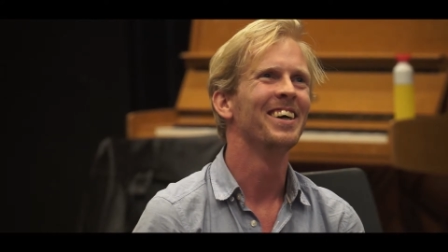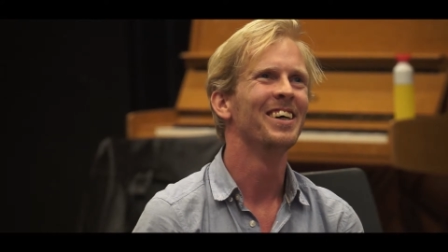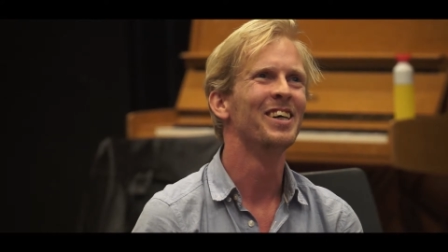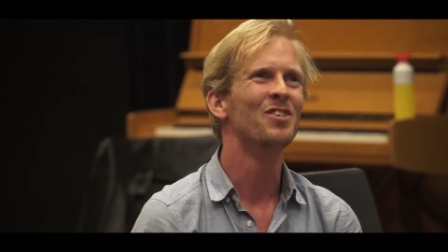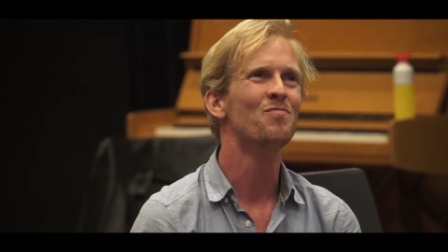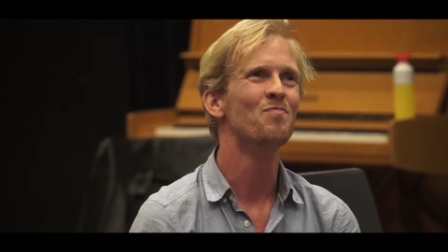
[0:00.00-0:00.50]

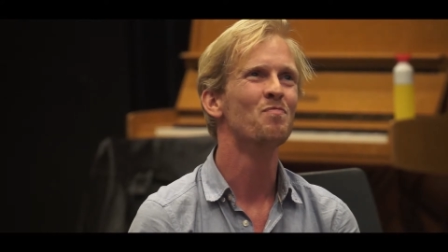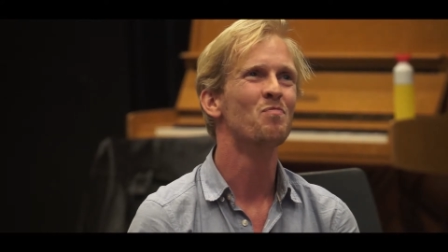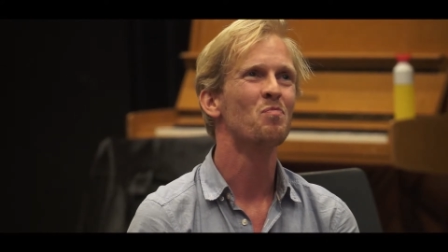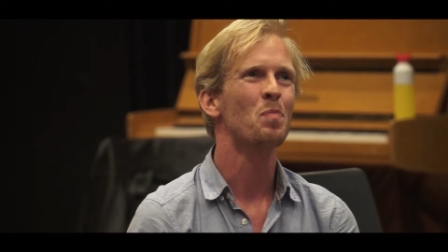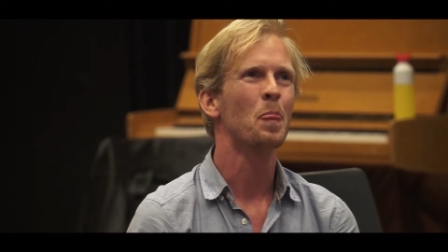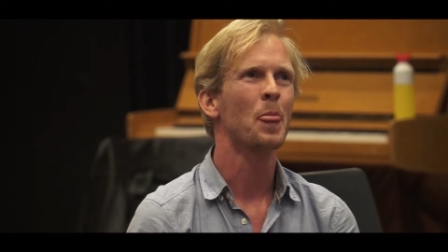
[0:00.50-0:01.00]
And
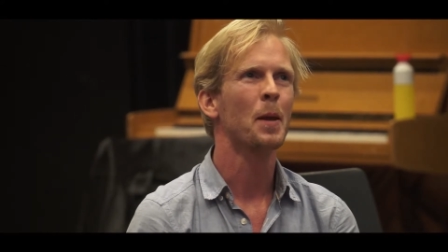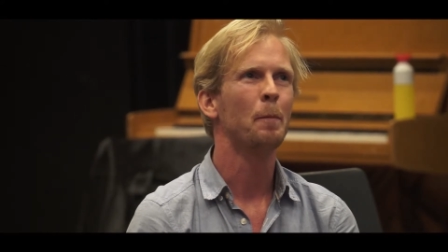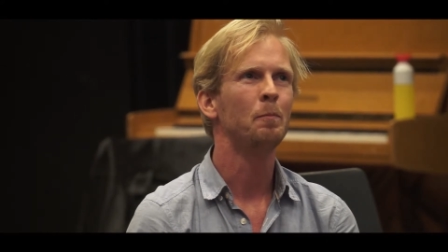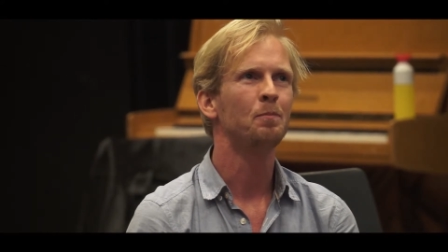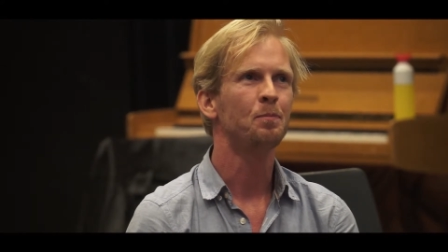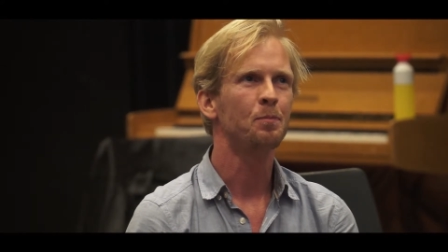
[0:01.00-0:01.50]

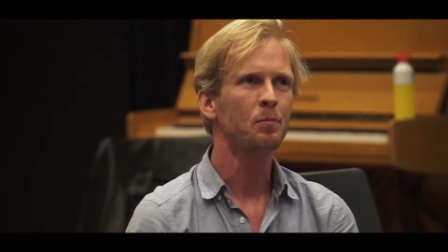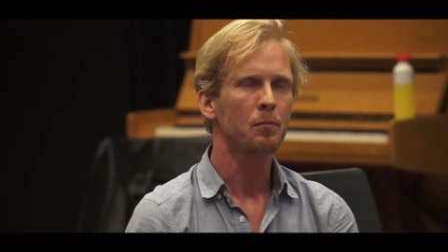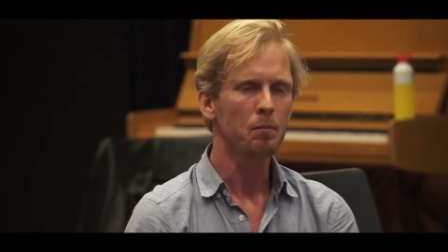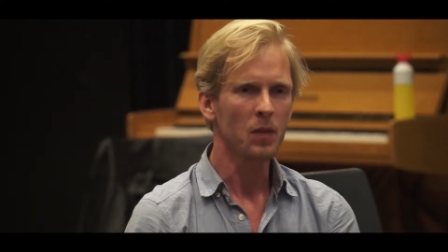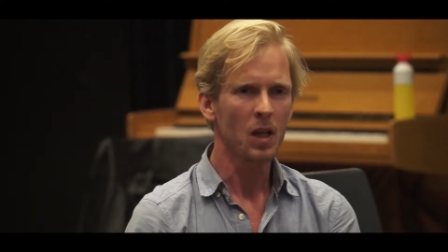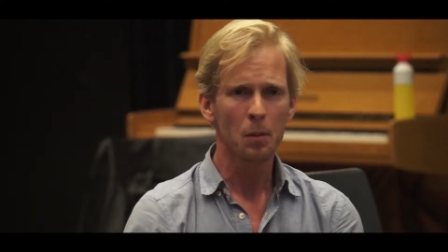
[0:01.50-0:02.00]

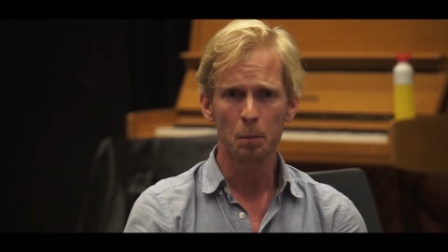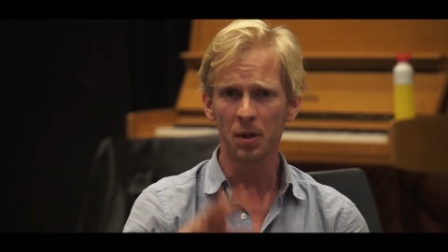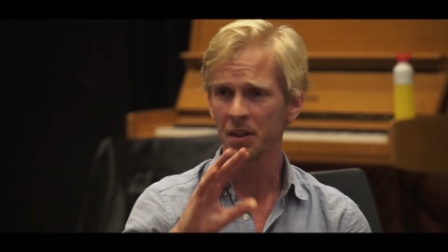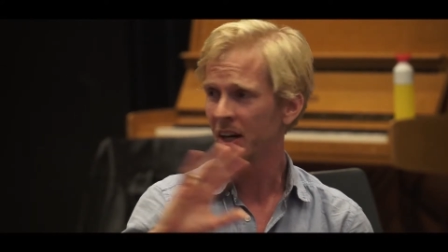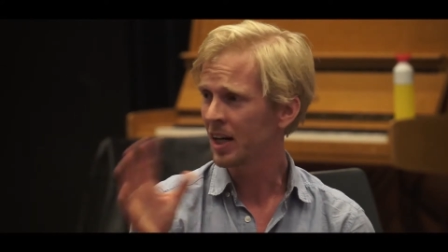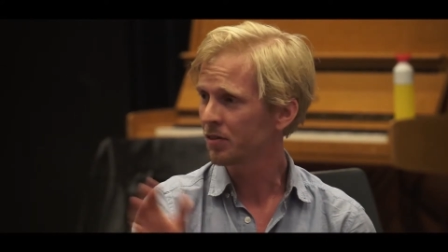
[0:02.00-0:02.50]

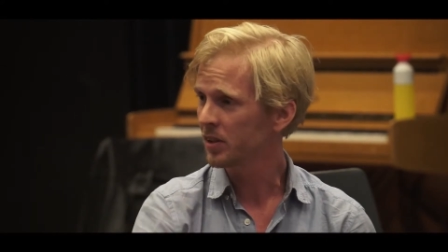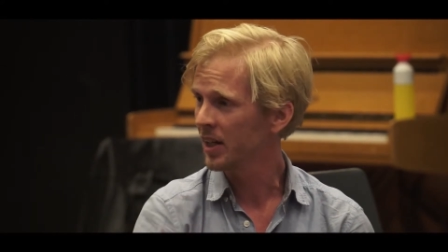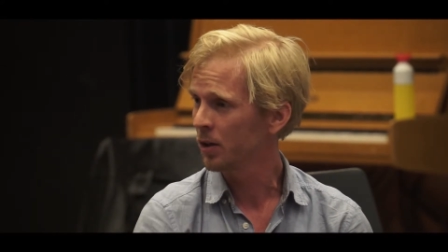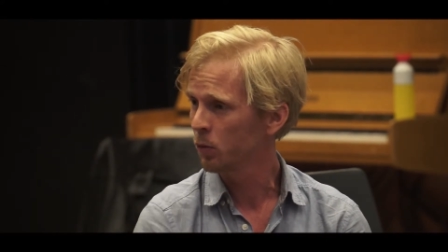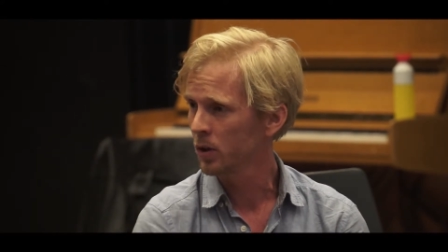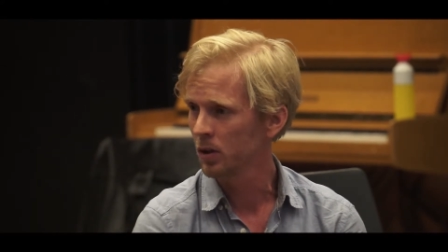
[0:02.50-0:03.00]
but after
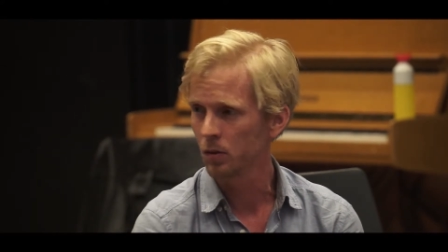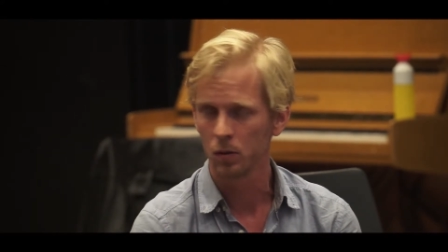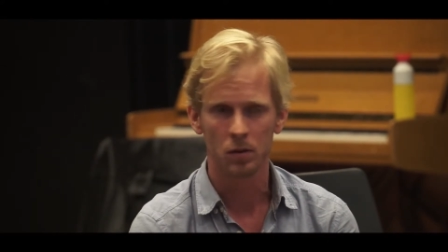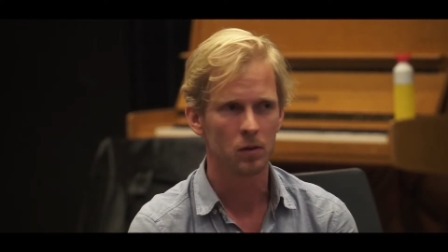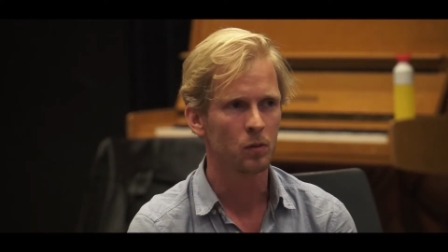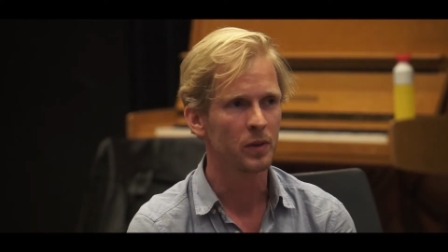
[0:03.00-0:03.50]
that,
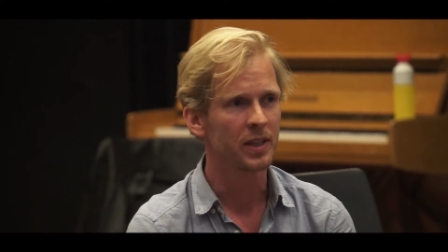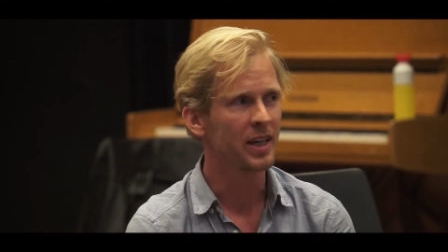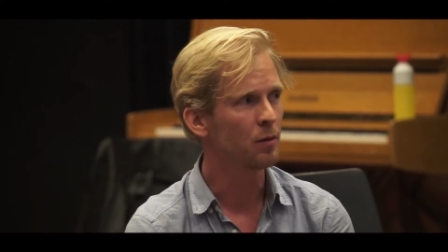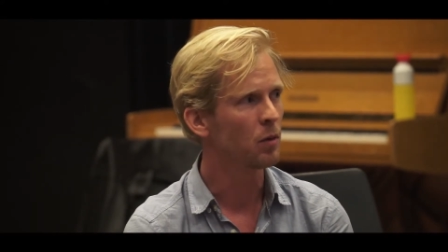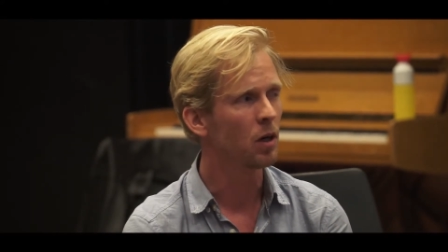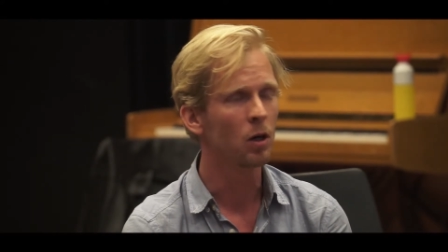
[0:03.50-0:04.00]
we
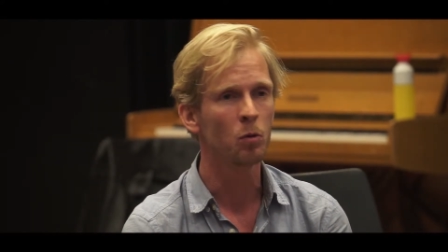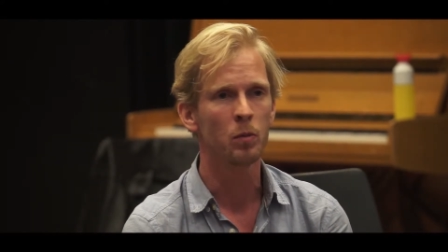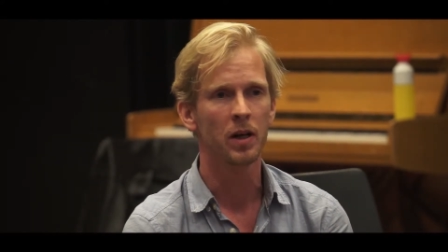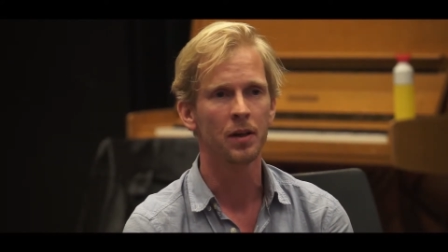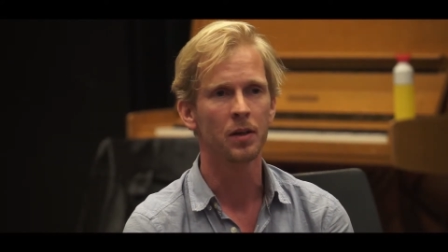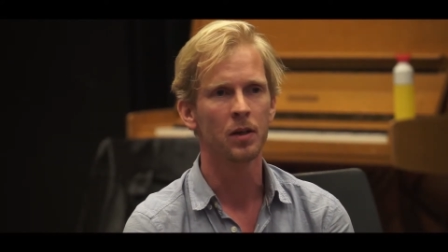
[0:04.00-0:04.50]
came home
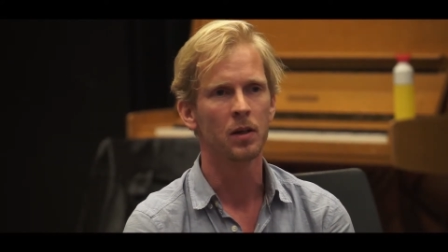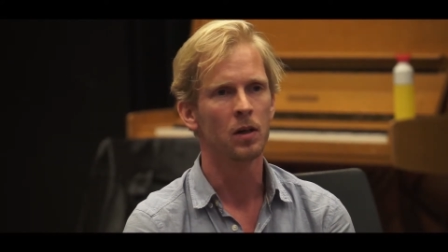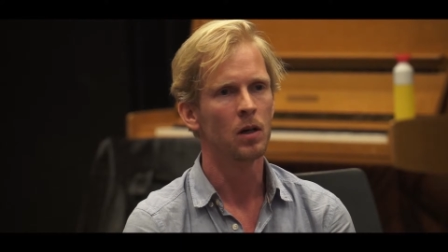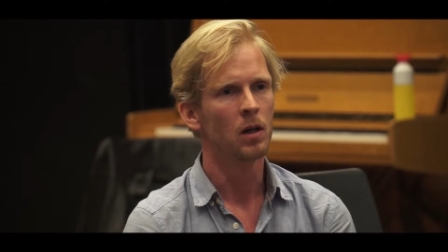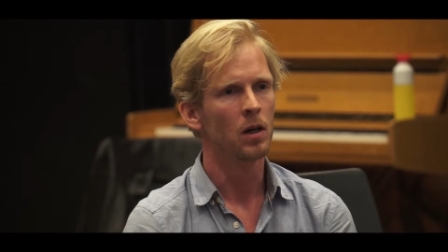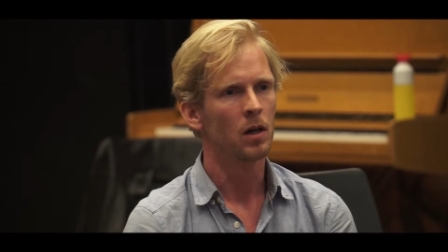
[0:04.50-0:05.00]
and
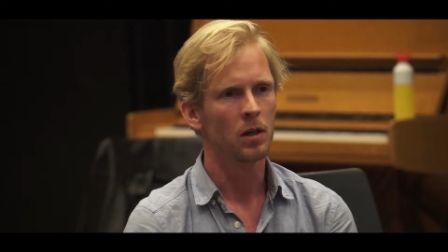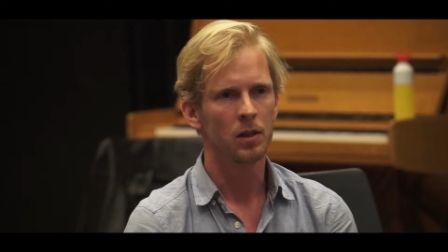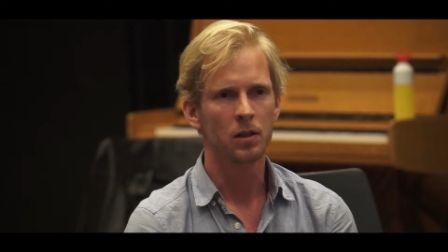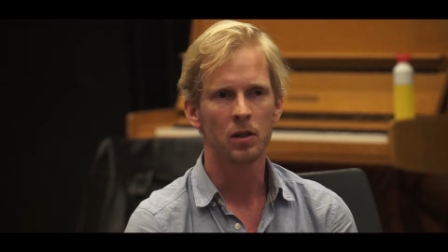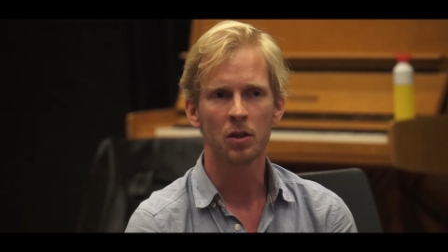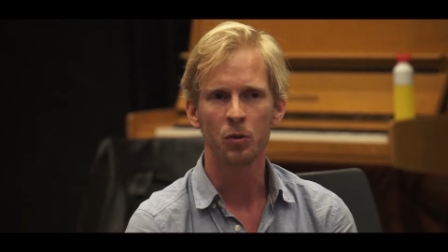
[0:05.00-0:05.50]

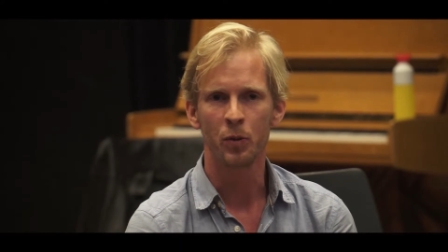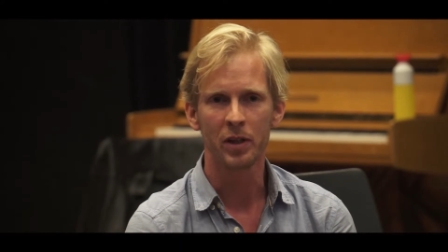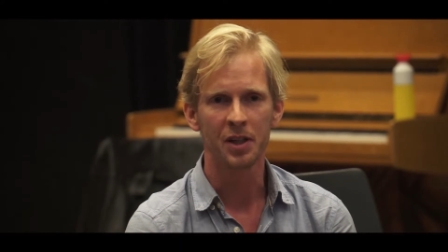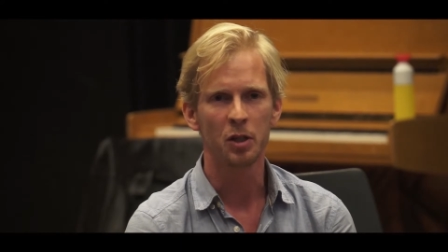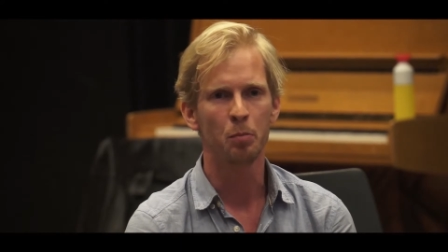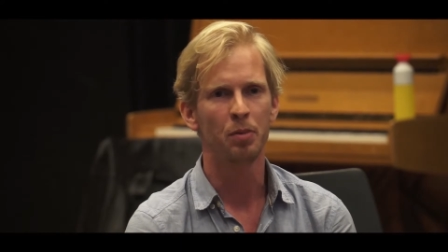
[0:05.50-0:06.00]
got
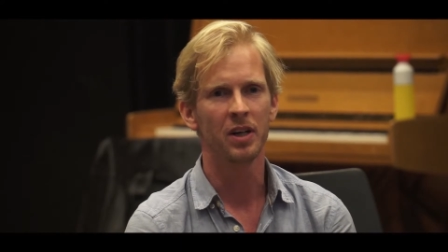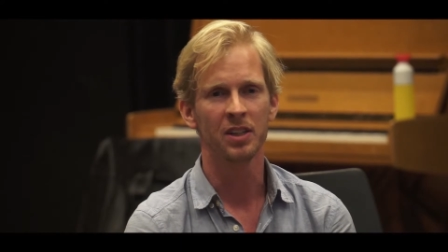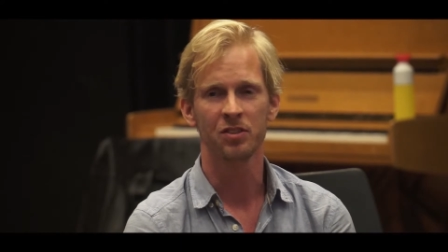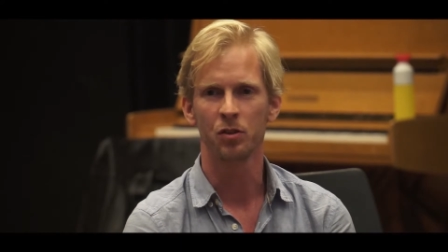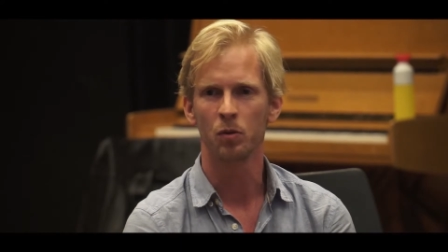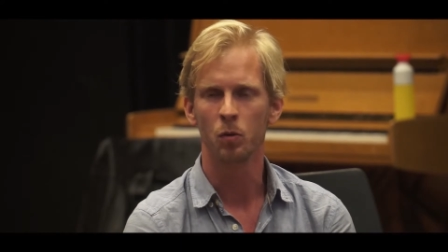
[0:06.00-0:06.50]
really depressed.